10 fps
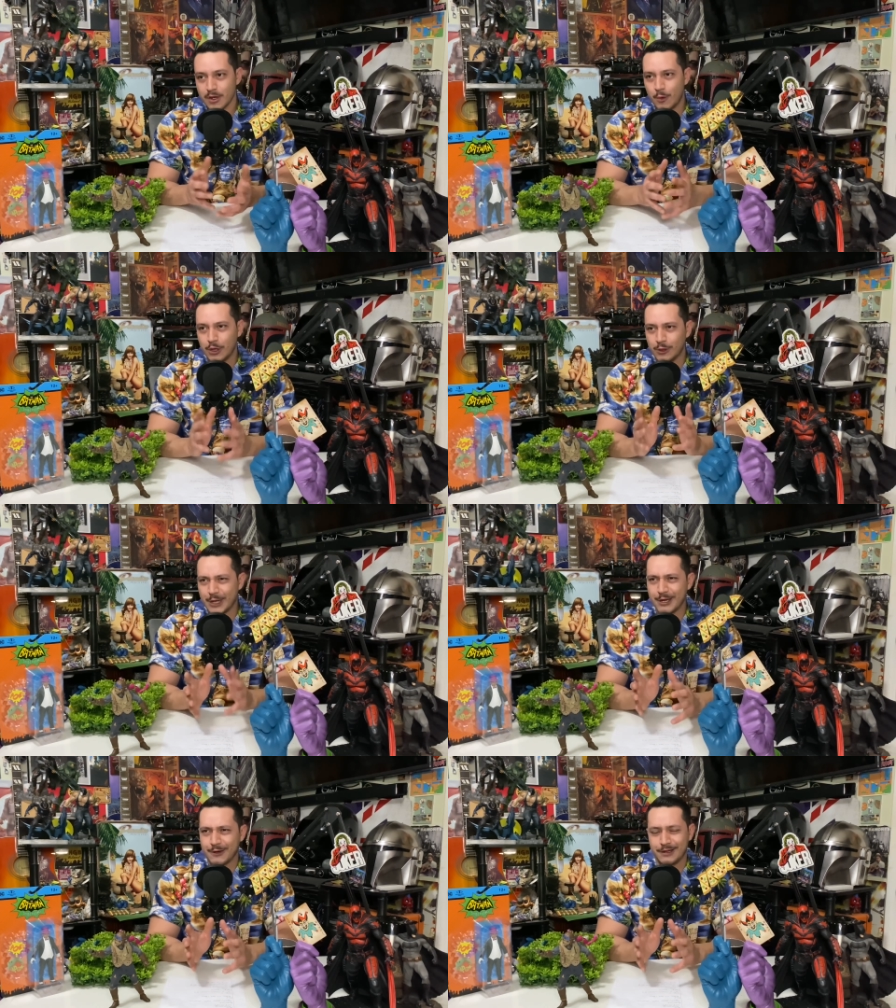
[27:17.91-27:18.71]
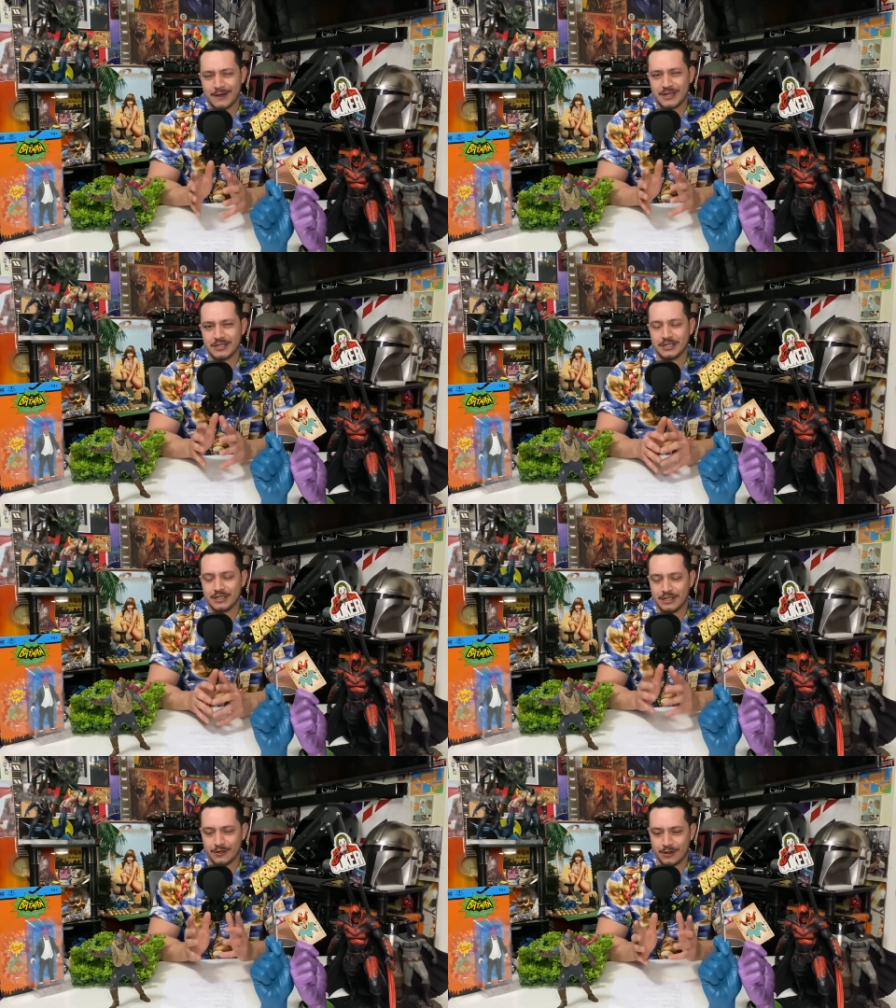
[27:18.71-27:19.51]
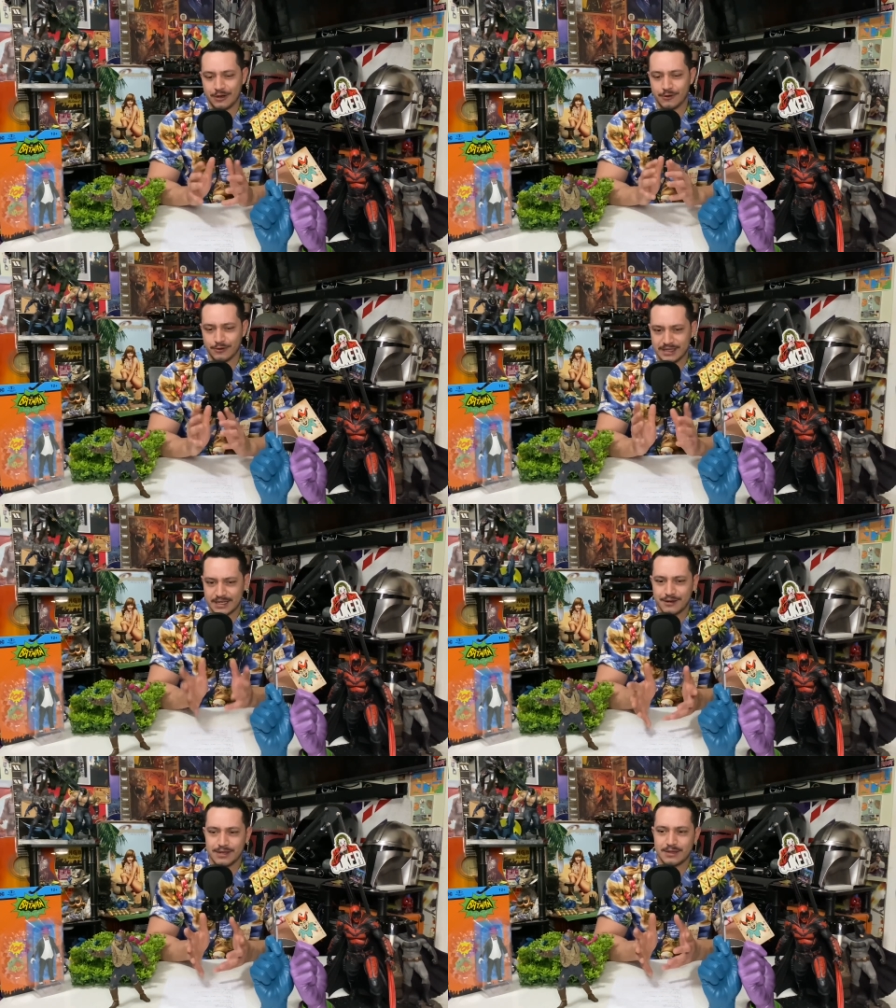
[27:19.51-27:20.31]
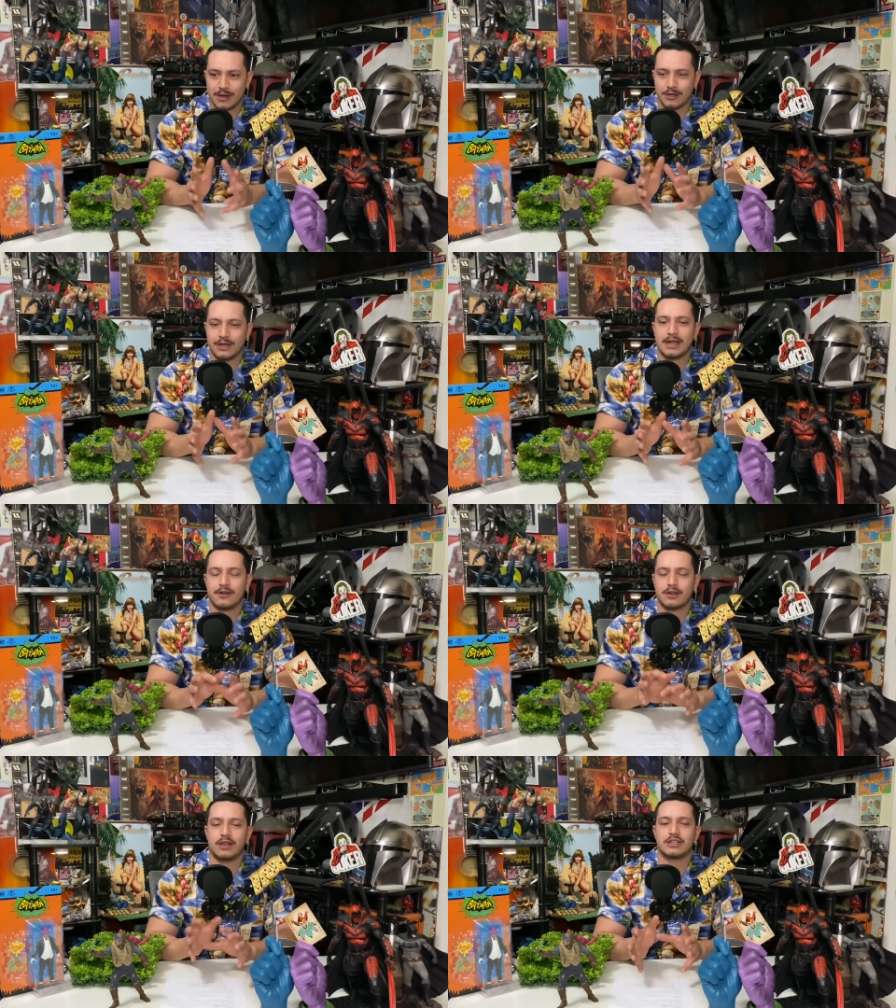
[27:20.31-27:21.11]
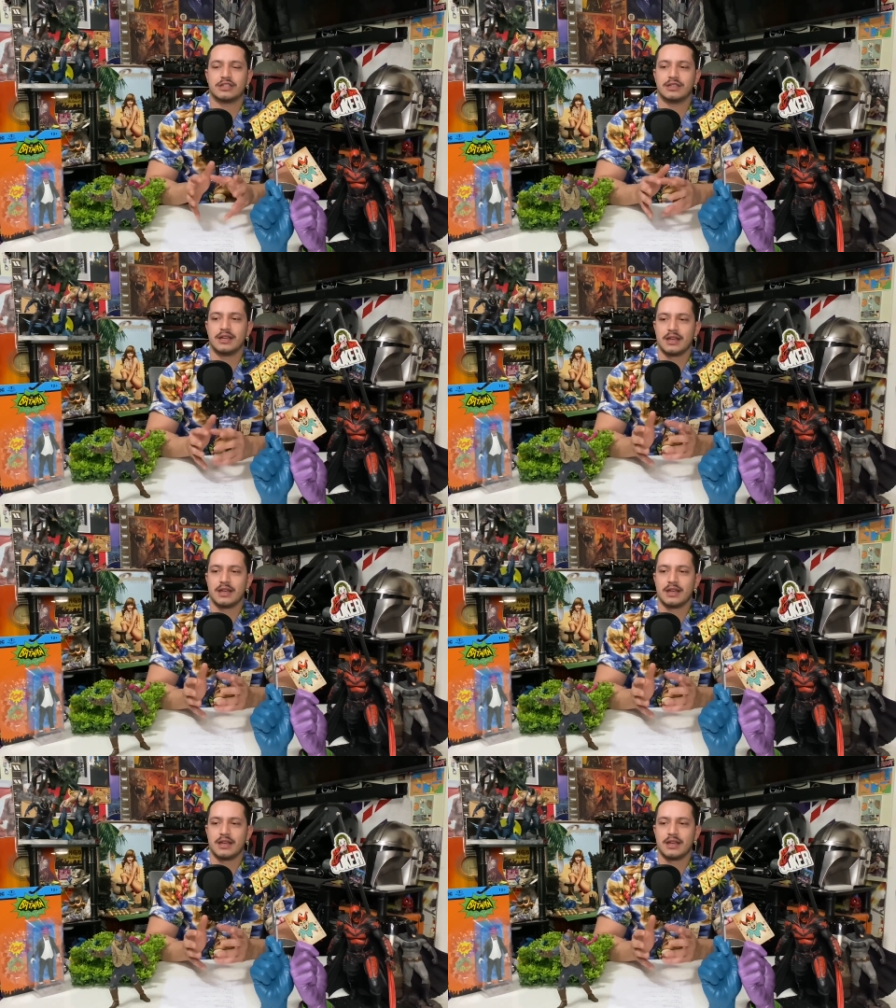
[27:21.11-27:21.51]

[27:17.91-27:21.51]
when you look at your collection, you know, and you're serious about looking at your collection,